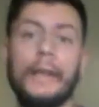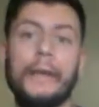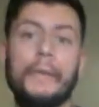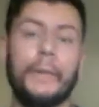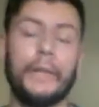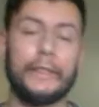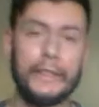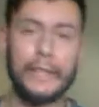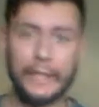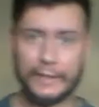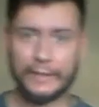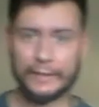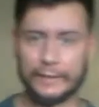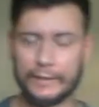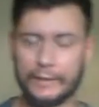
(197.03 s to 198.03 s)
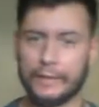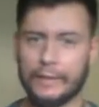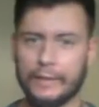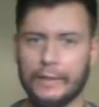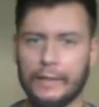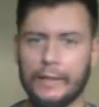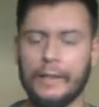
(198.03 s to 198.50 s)
But this
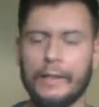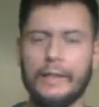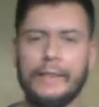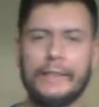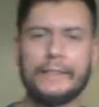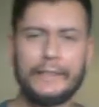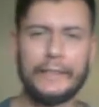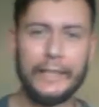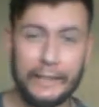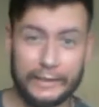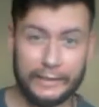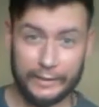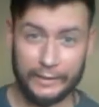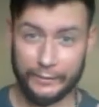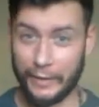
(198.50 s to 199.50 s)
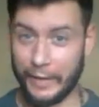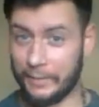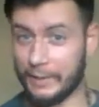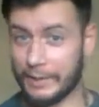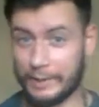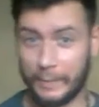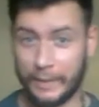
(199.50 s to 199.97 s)
is key to
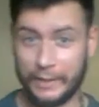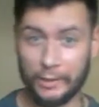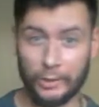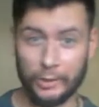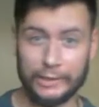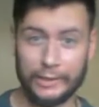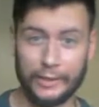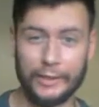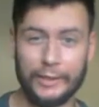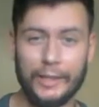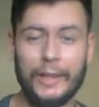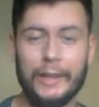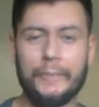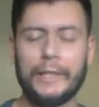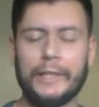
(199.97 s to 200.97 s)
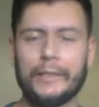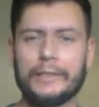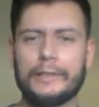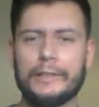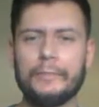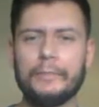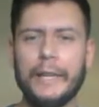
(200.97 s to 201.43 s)
developing speed also,
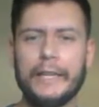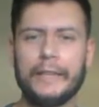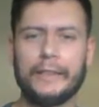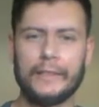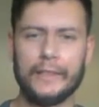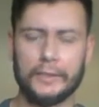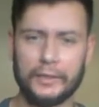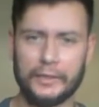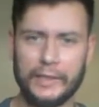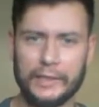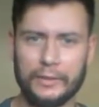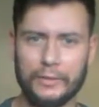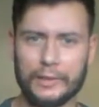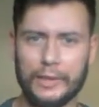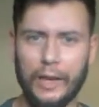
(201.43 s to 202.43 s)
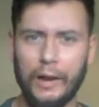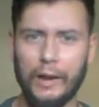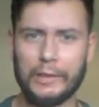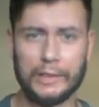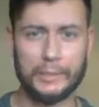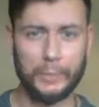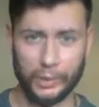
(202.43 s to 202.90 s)
because you make the traditional as
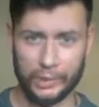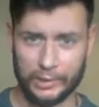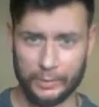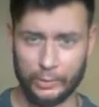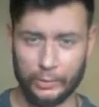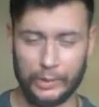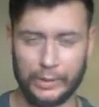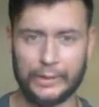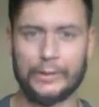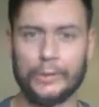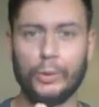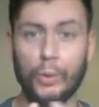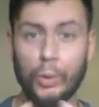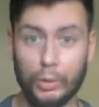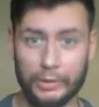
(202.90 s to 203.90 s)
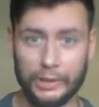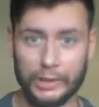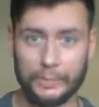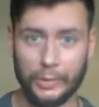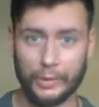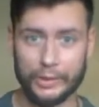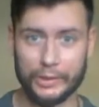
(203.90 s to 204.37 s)
hard as possible and as awkward
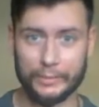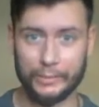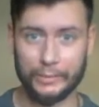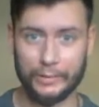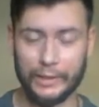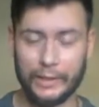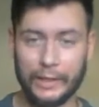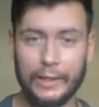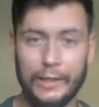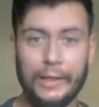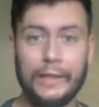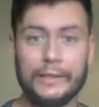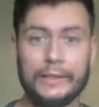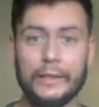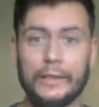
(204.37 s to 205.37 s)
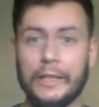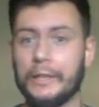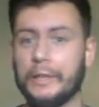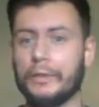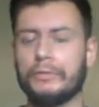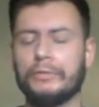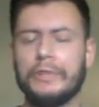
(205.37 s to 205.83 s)
as possible, so that
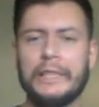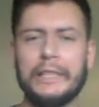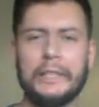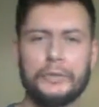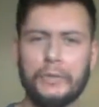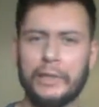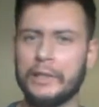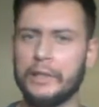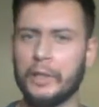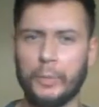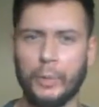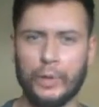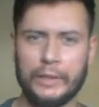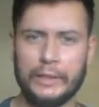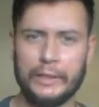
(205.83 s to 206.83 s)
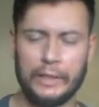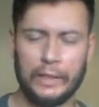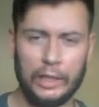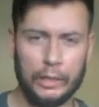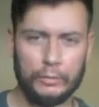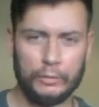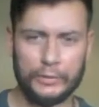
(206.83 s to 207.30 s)
you're really drilling your body
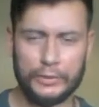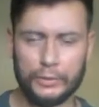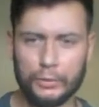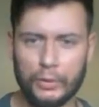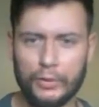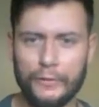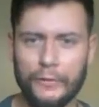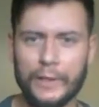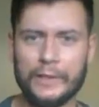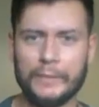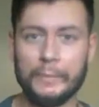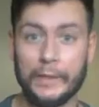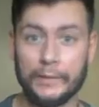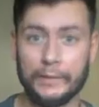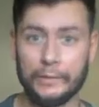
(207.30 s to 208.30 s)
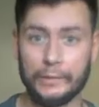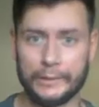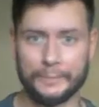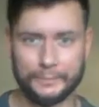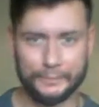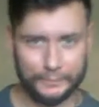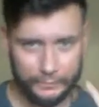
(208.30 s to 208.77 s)
with strong fundamentals.
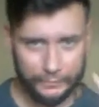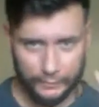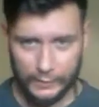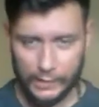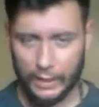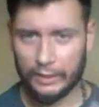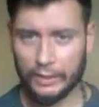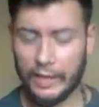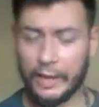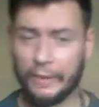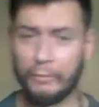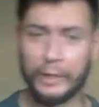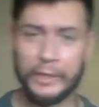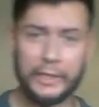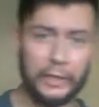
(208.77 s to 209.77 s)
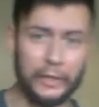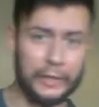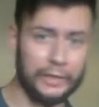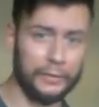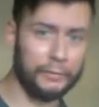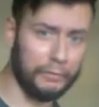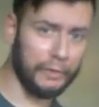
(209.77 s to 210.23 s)
Then when you go
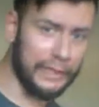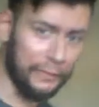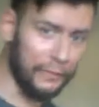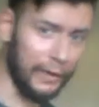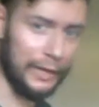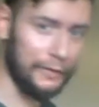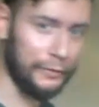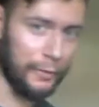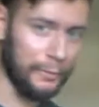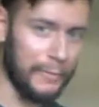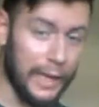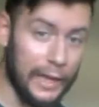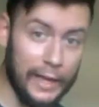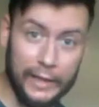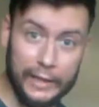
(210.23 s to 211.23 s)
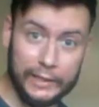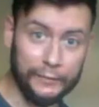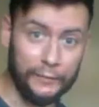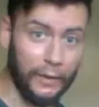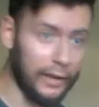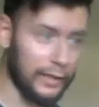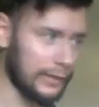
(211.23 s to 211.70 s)
into free fighting from there, it's
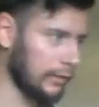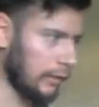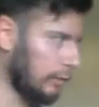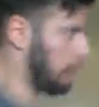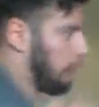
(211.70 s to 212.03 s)
faster.